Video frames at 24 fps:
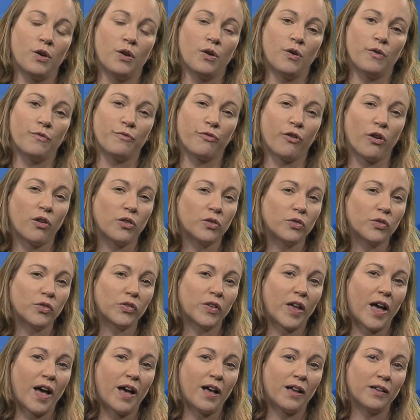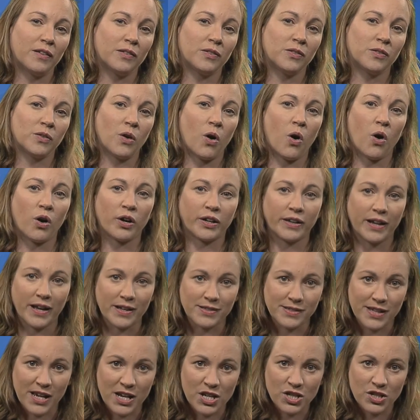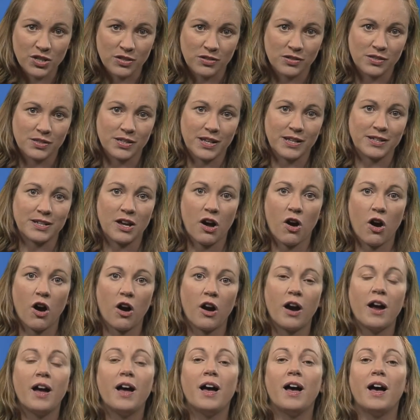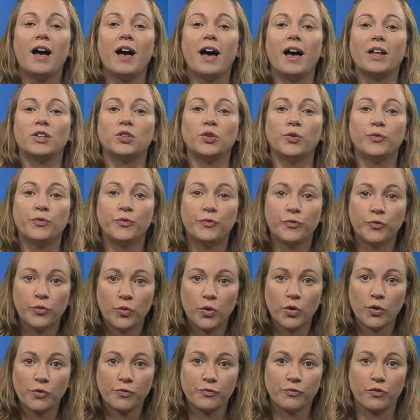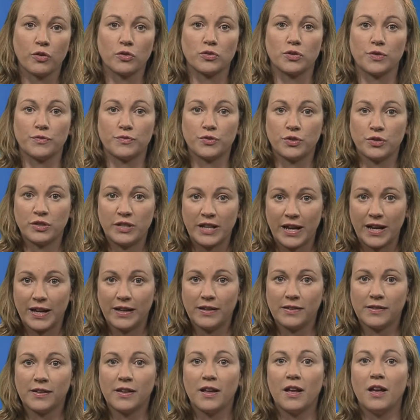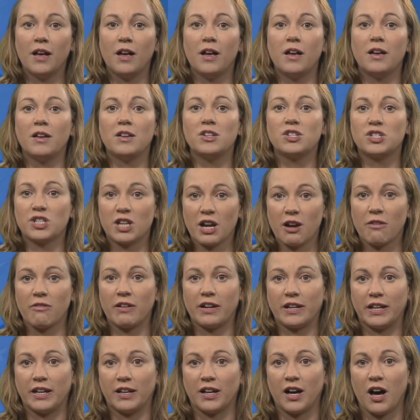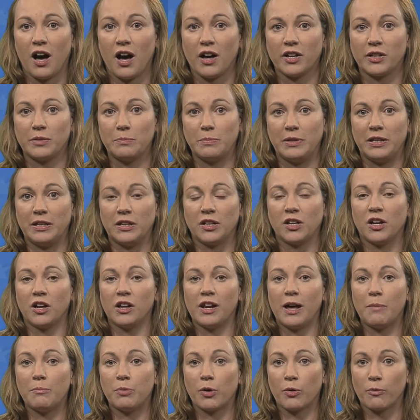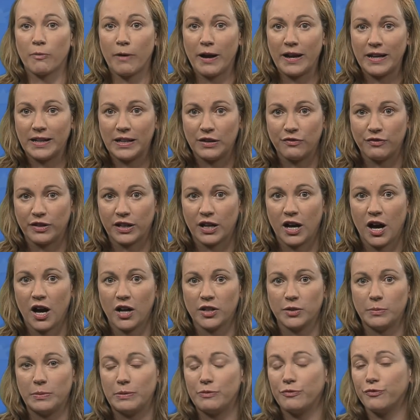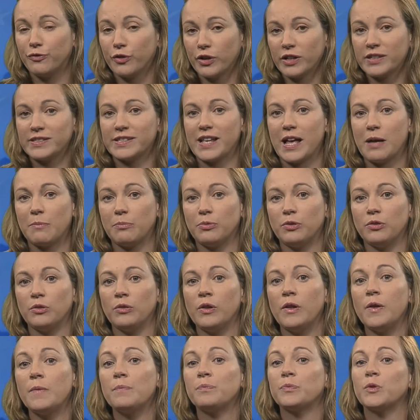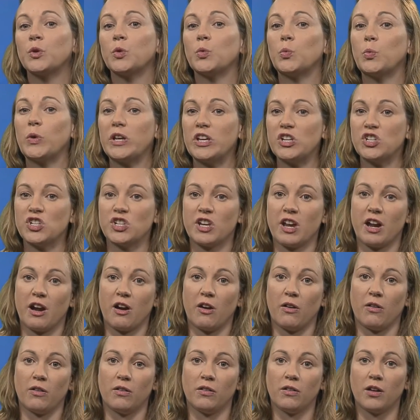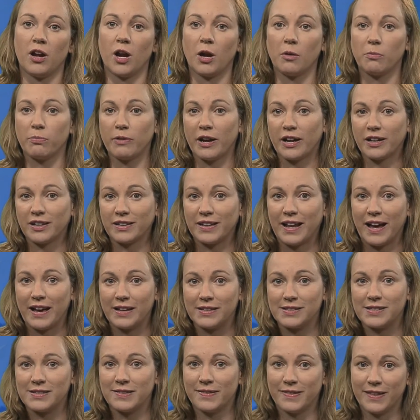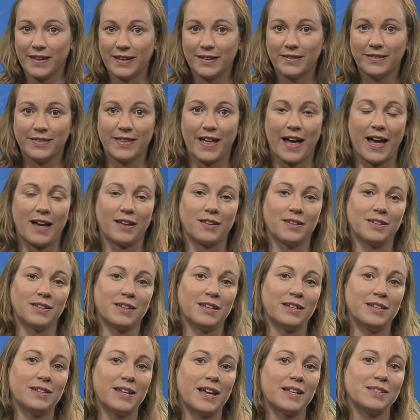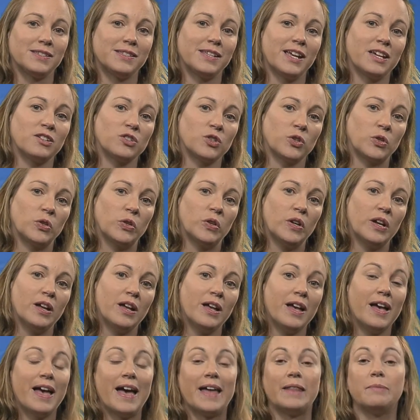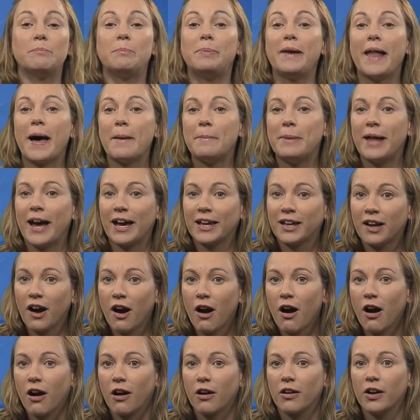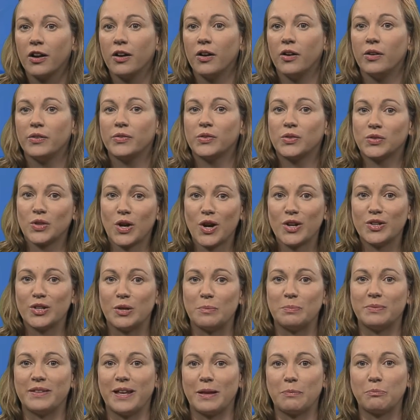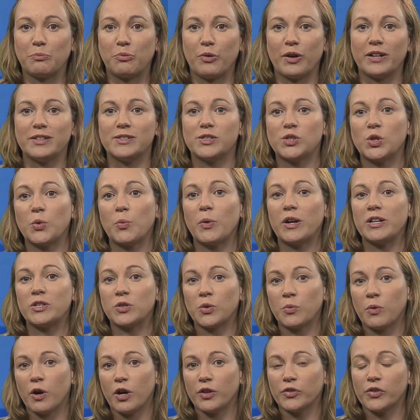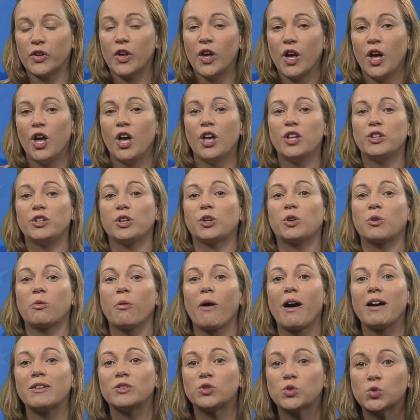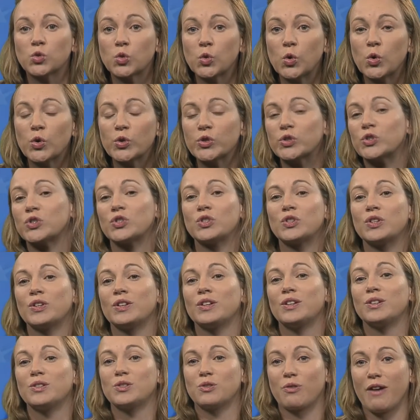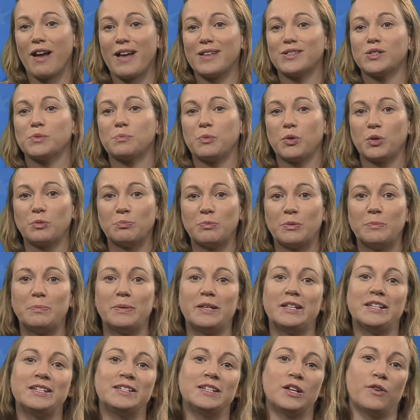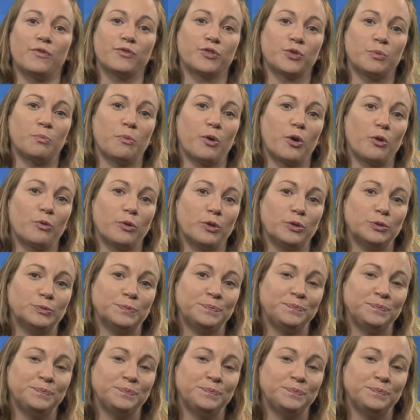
France has organizations that are at the forefront of today's sharing economy, collaborative economy. For example, WeShare, a recognized think tank in that sector, and BlaBlaCar, a startup that points the way towards the crowdsourced transport mobility of tomorrow.